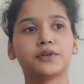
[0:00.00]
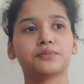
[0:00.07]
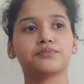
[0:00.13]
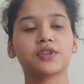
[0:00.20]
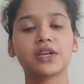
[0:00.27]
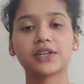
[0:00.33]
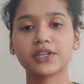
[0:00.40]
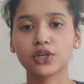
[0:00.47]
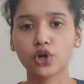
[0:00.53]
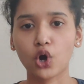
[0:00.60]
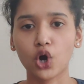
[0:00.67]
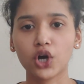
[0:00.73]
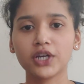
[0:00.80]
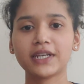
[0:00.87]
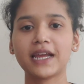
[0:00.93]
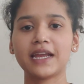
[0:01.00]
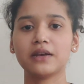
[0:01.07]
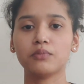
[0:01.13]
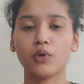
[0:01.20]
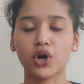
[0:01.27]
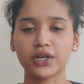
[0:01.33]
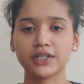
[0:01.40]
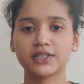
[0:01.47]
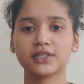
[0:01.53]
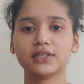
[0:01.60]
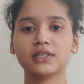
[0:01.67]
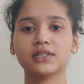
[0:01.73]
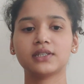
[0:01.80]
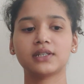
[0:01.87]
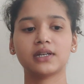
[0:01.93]
record and
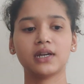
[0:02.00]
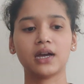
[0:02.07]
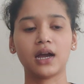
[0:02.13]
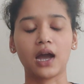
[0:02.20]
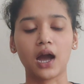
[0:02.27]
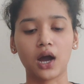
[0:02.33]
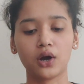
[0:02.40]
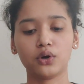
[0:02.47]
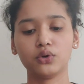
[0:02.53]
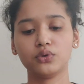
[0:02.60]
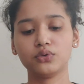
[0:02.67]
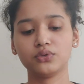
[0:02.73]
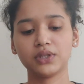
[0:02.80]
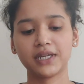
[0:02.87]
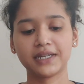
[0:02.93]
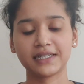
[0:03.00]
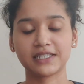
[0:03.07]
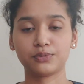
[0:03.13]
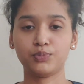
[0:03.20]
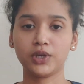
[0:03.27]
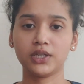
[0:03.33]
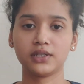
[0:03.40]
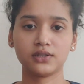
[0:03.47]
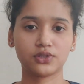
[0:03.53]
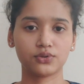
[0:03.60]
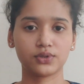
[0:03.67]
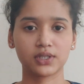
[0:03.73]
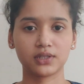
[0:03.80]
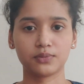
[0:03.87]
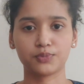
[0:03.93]
monitor how their experience using
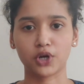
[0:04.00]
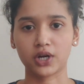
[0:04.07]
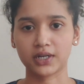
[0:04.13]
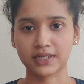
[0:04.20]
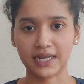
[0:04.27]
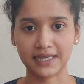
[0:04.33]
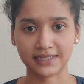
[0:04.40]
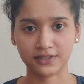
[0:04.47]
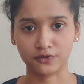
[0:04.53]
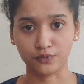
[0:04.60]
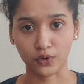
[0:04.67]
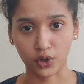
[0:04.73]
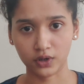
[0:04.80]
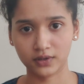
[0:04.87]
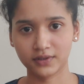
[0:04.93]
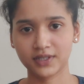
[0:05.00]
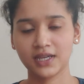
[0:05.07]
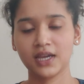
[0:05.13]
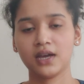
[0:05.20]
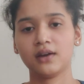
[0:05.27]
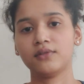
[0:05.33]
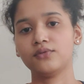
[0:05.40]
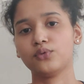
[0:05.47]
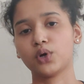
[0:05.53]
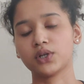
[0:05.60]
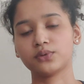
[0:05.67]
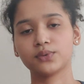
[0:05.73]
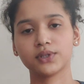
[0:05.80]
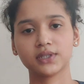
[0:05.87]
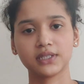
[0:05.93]
the product has evolved. What
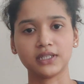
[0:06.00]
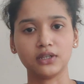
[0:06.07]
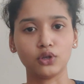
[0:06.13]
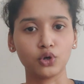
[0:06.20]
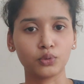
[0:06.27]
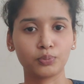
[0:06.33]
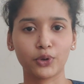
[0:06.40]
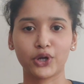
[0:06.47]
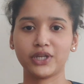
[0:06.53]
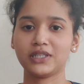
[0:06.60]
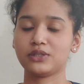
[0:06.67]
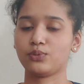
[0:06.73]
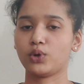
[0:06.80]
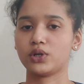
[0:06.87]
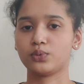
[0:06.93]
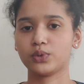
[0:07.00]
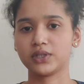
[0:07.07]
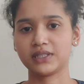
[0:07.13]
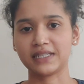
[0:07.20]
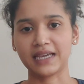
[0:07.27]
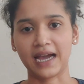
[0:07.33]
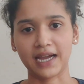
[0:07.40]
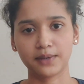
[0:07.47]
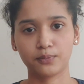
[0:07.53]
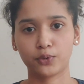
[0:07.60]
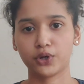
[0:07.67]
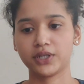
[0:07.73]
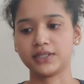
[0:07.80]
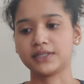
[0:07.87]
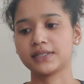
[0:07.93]
were the low points, what were the high
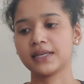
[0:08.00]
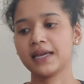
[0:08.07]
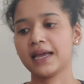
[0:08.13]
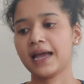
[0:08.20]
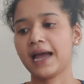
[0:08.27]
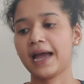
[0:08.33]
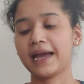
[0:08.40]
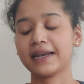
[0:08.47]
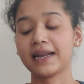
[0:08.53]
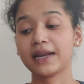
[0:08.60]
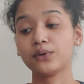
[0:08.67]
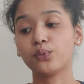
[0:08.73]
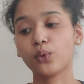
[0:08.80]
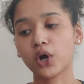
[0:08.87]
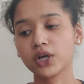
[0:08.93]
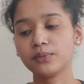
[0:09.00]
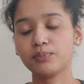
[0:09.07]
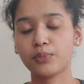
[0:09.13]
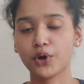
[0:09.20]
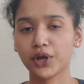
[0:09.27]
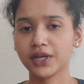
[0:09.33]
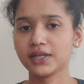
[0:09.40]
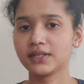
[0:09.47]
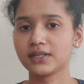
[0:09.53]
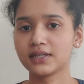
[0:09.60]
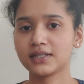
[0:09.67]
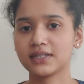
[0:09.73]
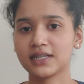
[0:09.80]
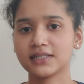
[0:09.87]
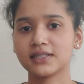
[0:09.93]
points, and at what point
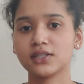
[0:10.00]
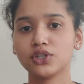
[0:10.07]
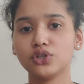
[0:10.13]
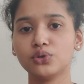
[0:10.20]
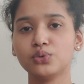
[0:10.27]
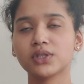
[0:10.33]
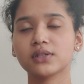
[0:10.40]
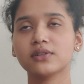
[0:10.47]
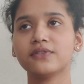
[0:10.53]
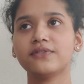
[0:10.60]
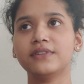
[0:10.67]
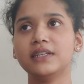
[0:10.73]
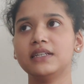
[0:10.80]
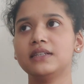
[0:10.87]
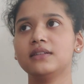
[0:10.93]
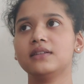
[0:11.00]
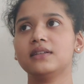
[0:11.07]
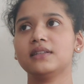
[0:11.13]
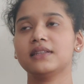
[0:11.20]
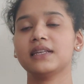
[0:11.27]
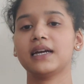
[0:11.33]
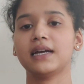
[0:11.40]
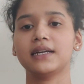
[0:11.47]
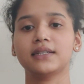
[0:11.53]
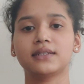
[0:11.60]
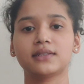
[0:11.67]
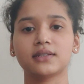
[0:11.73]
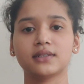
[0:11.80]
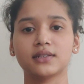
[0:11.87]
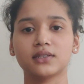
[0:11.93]
does the user feel that
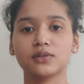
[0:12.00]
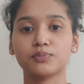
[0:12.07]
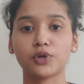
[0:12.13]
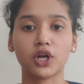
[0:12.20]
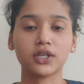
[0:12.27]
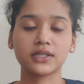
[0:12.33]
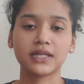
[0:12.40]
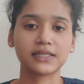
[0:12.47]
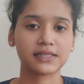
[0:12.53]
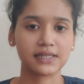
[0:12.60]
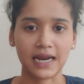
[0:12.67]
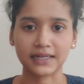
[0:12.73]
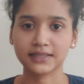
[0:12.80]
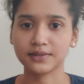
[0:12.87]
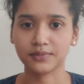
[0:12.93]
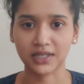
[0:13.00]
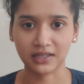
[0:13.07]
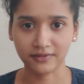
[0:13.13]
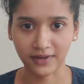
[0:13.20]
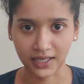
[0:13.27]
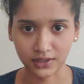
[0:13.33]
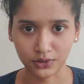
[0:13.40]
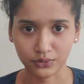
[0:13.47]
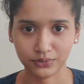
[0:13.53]
the product doesn't add them any value.